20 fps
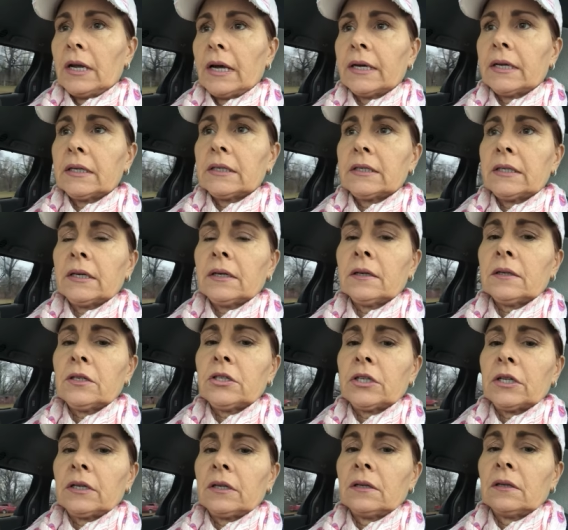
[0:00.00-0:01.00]
could tell
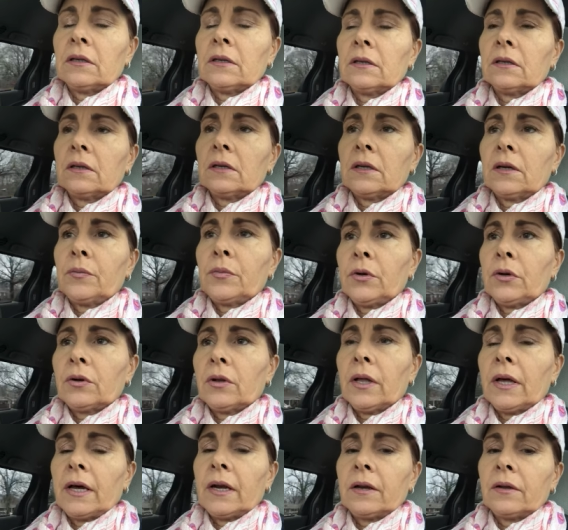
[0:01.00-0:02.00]
she, Koboodle,
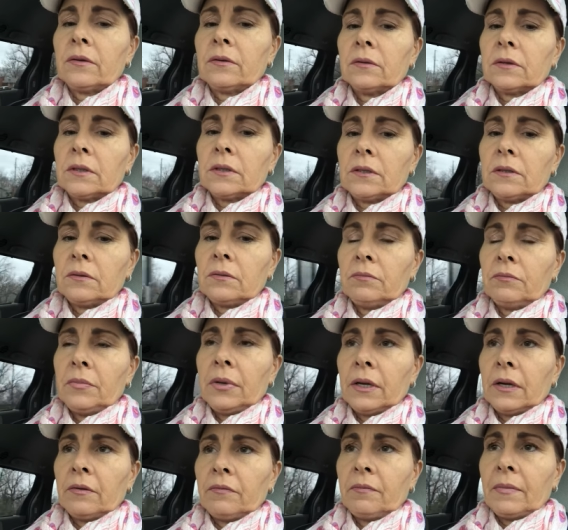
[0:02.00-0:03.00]
had a
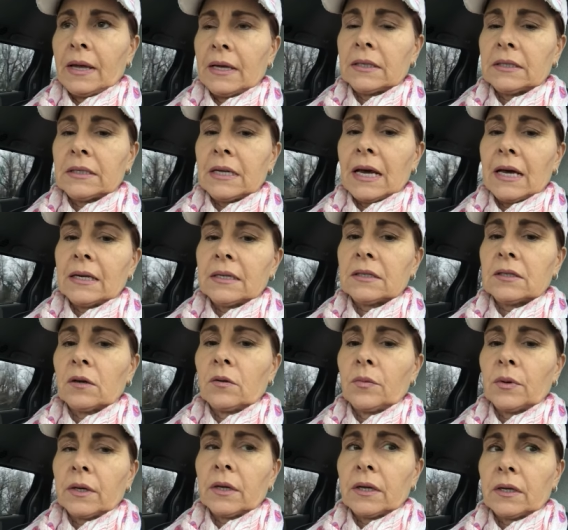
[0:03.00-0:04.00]
bit of mastitis though
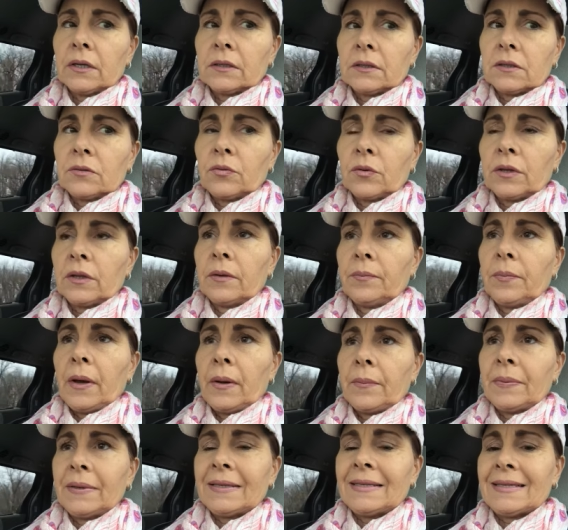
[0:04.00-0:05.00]
because when the
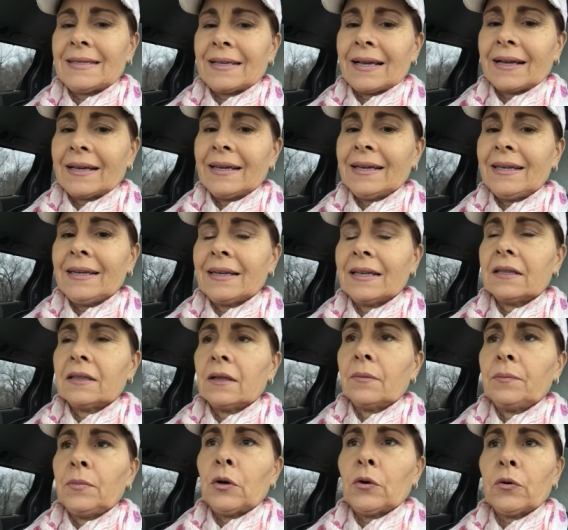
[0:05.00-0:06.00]
puppies suck it, the
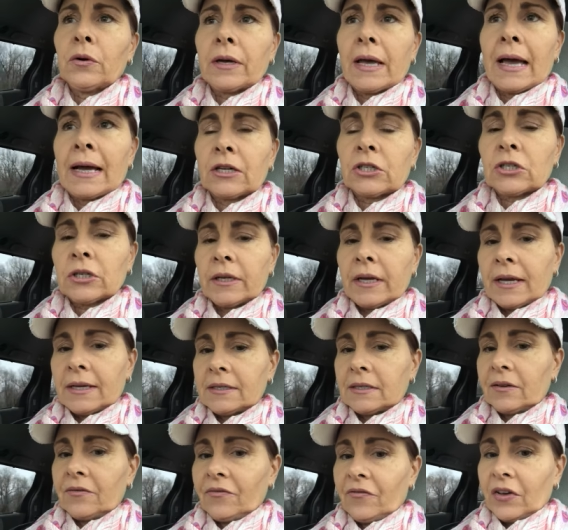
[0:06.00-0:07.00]
milk actually has
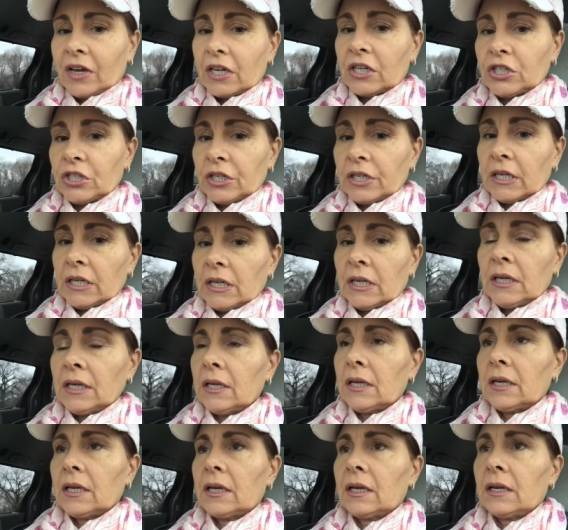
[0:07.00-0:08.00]
infection in it
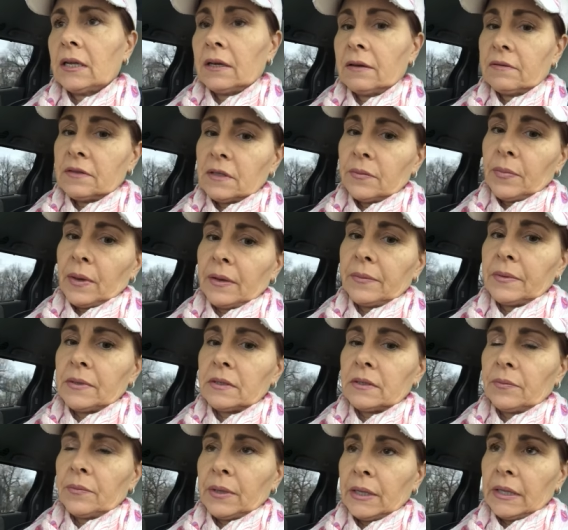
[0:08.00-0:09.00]
and it gives the babies
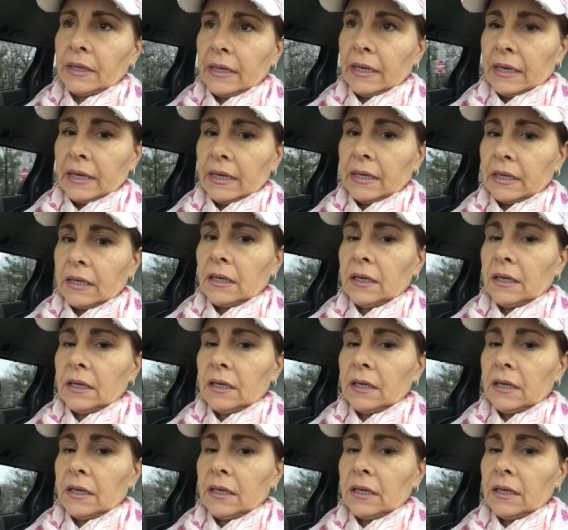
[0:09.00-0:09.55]
a bellyache.